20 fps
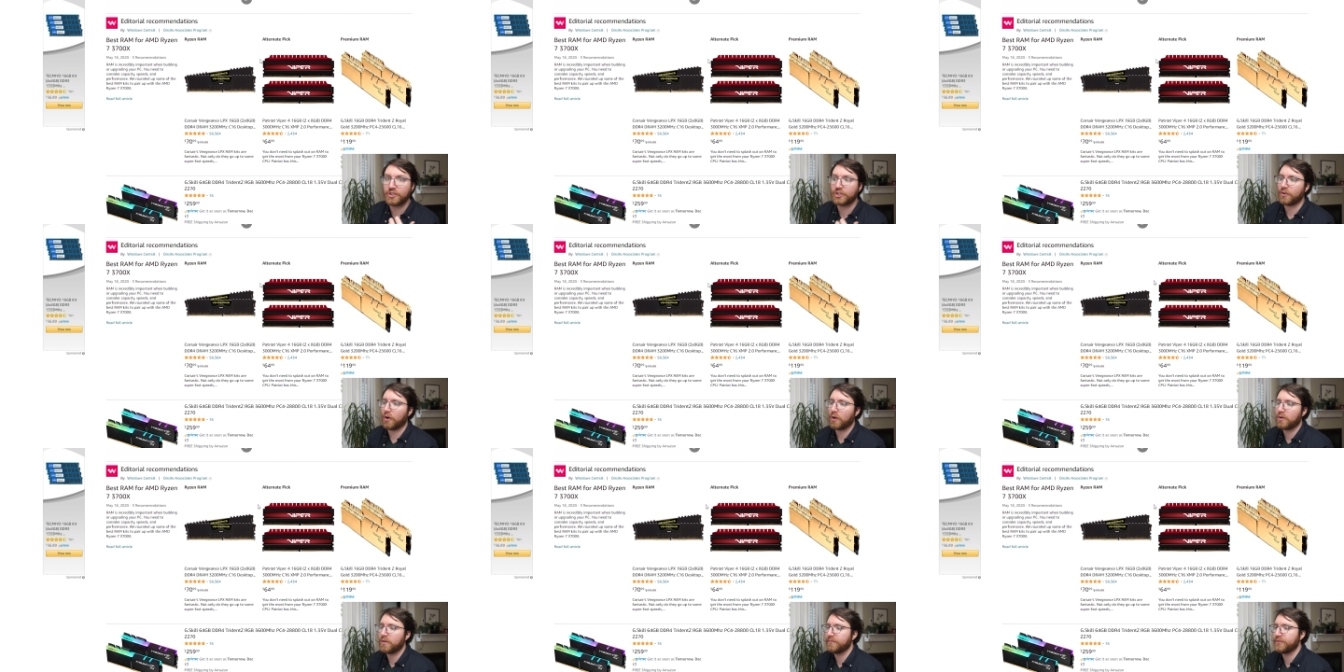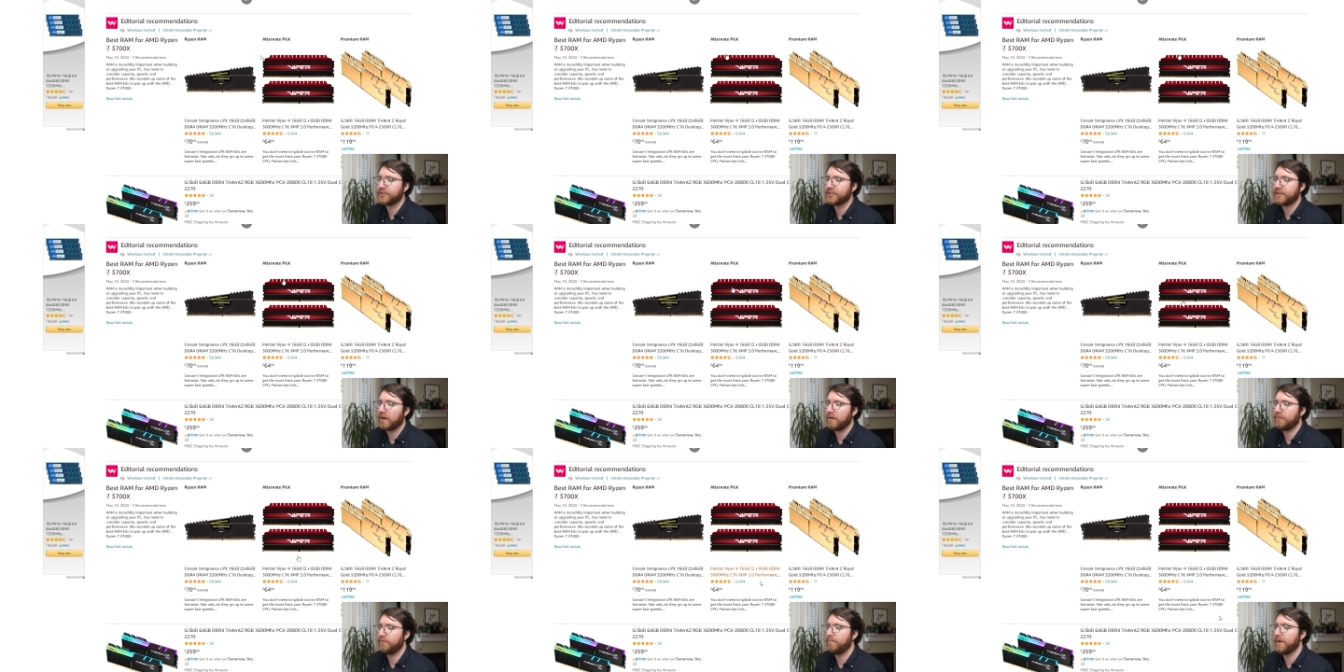stock of
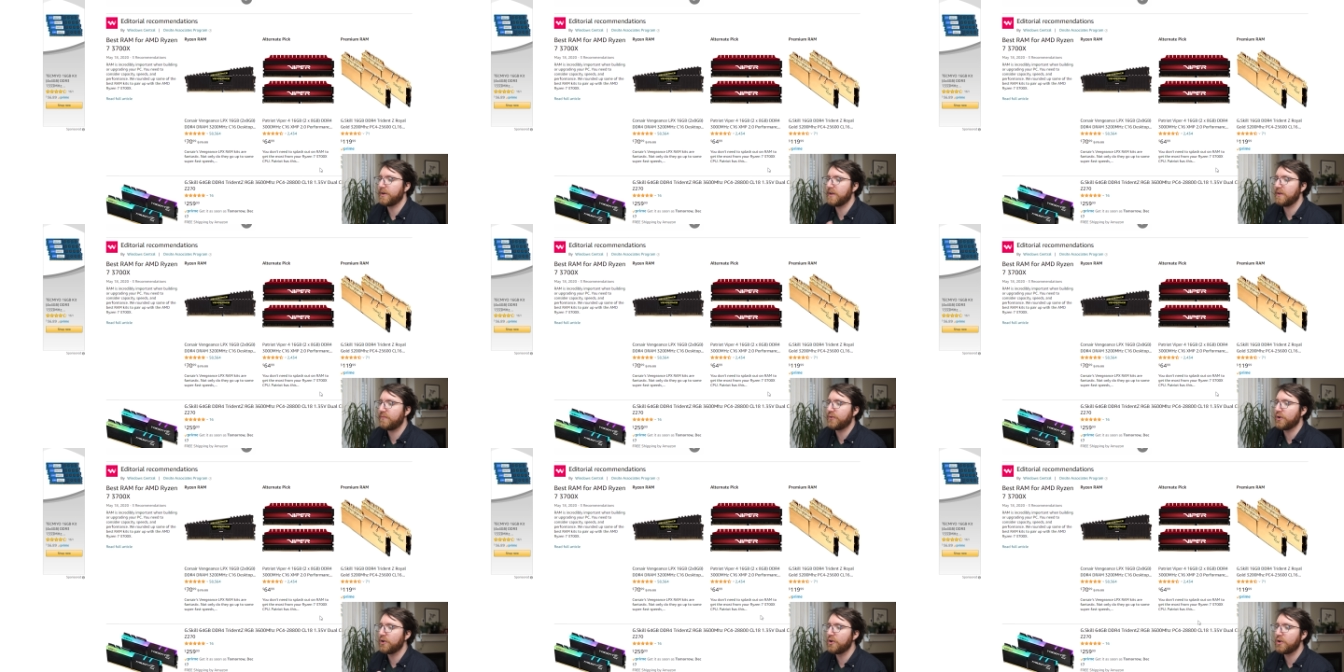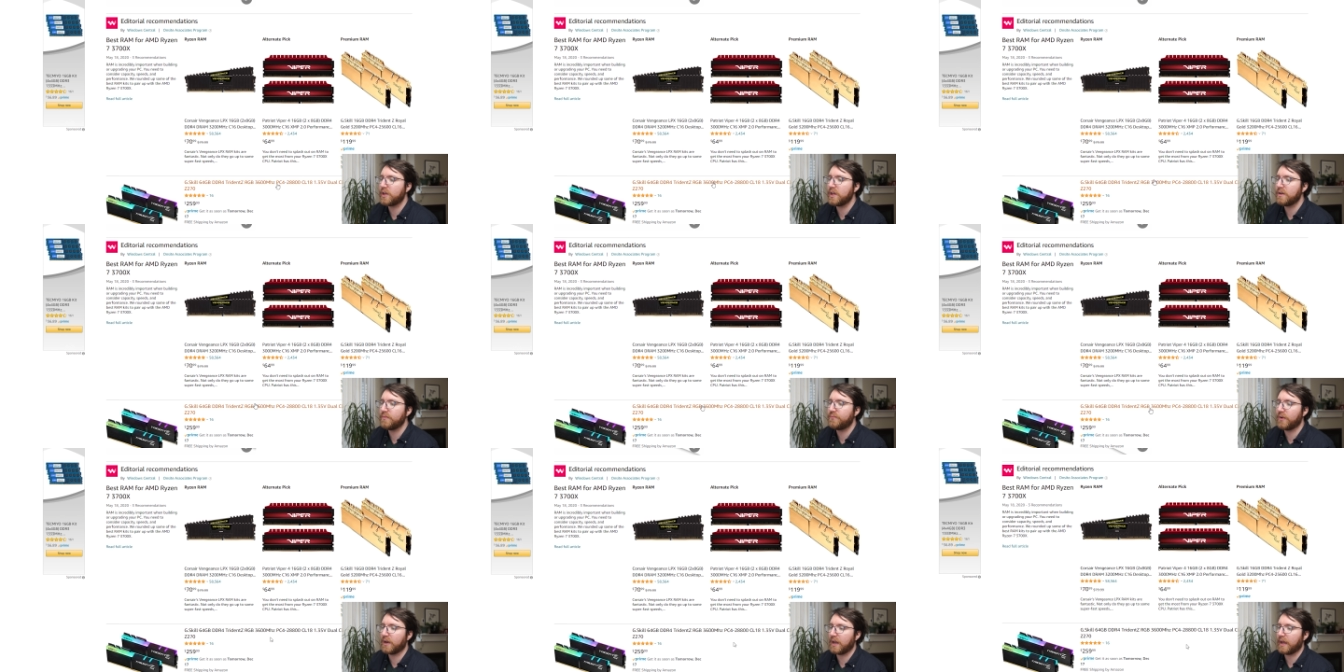stuff, but if you're
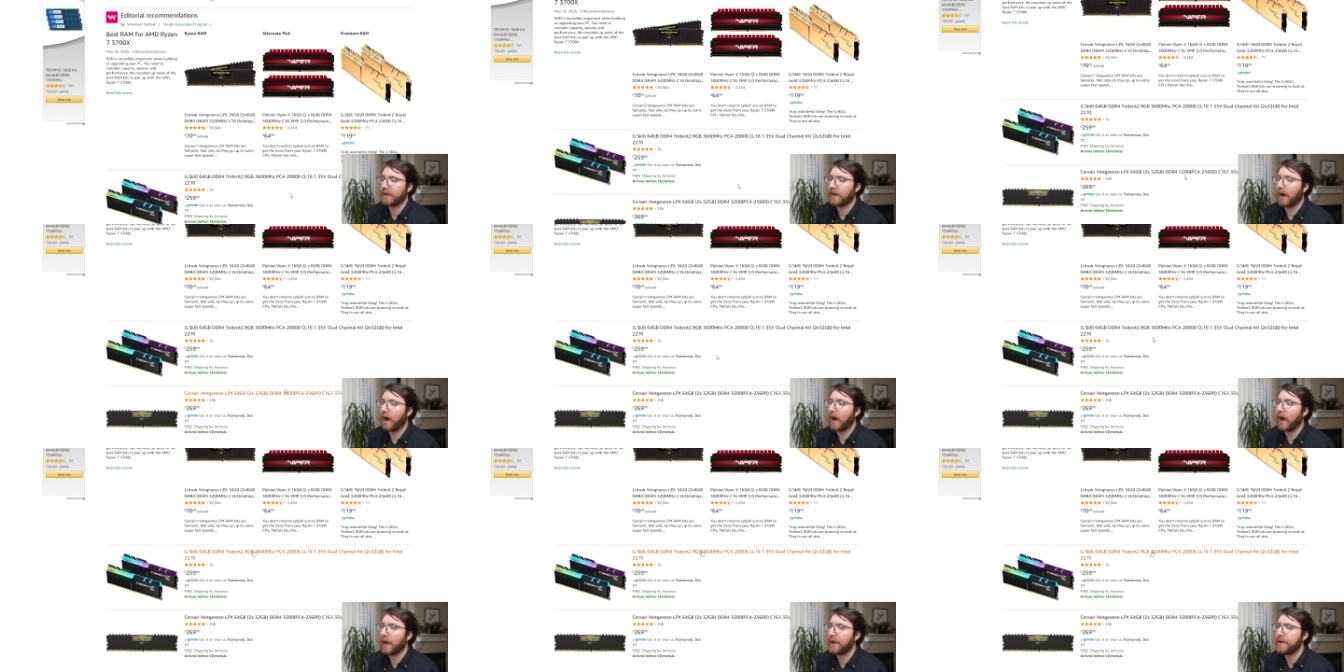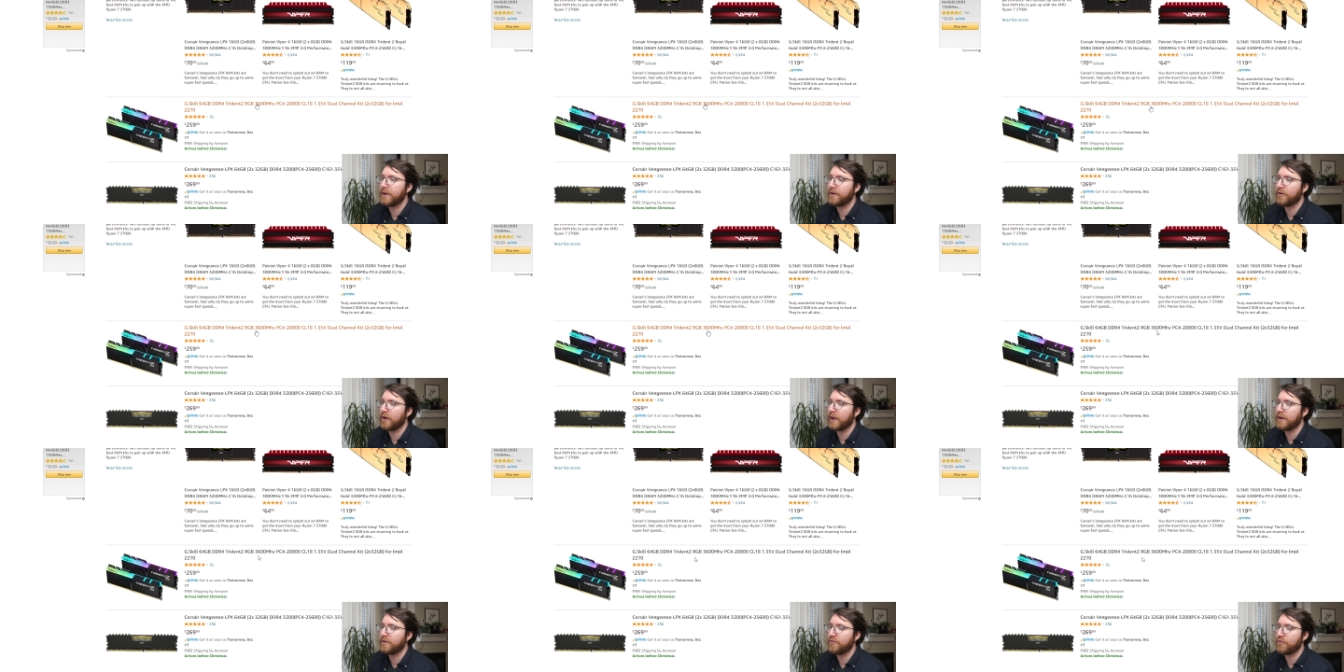looking for like
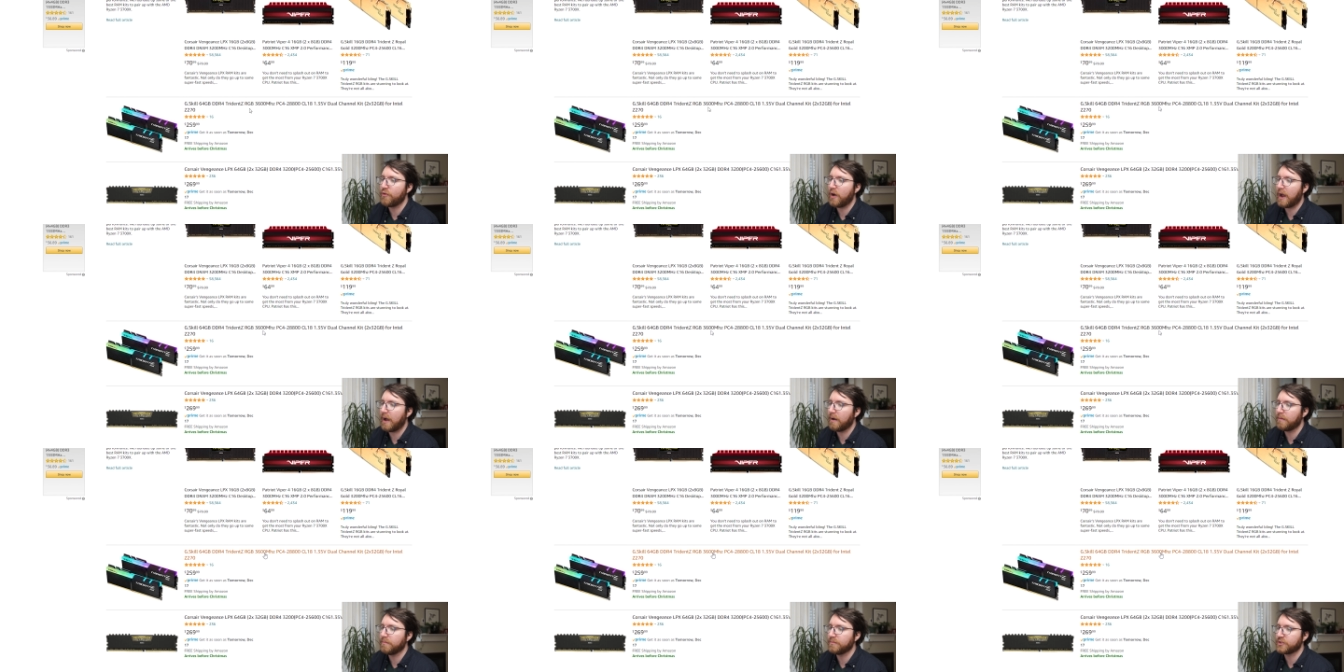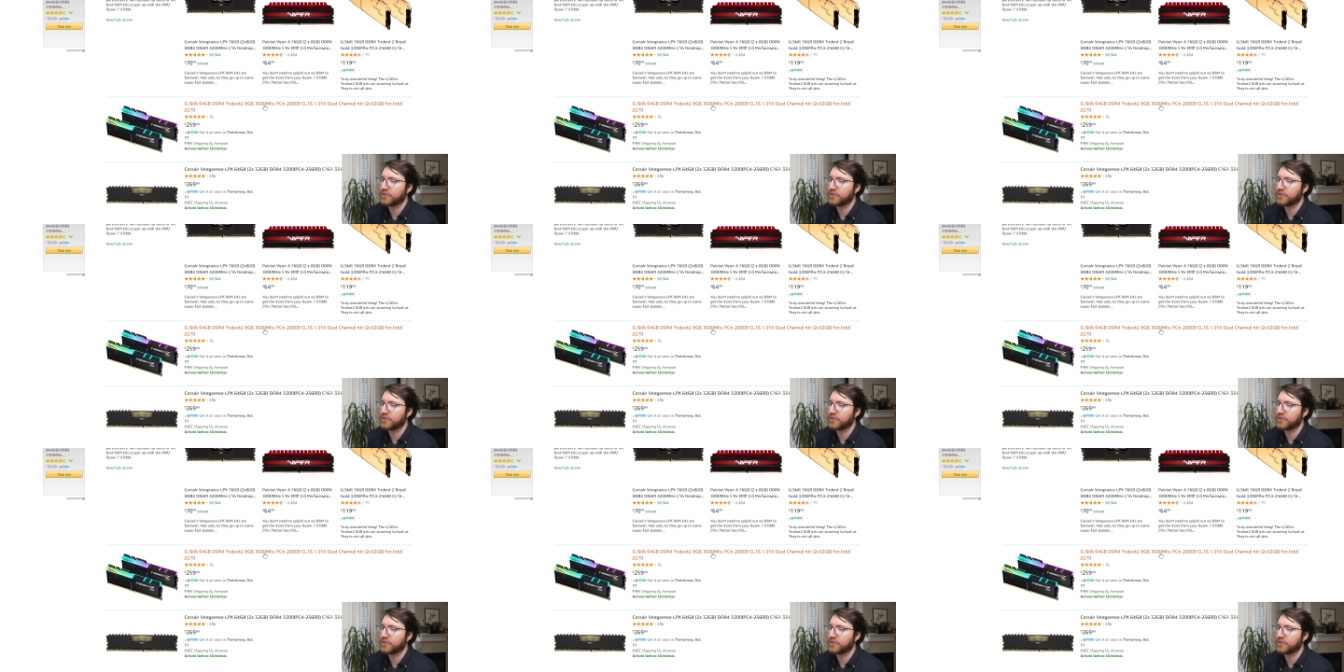higher end RAM,